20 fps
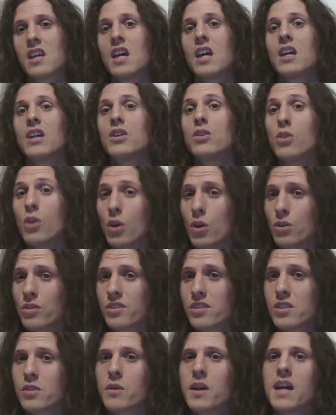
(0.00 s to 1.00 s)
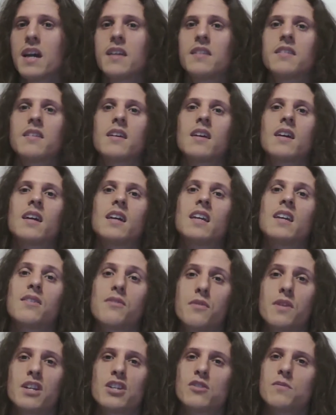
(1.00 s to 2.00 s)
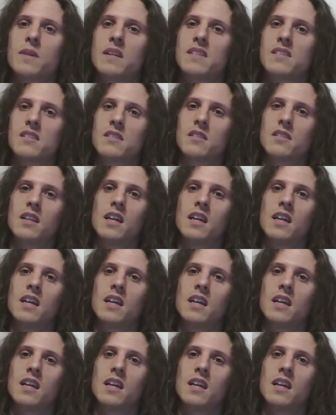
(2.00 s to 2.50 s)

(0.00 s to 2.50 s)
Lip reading: you also had a thrash metal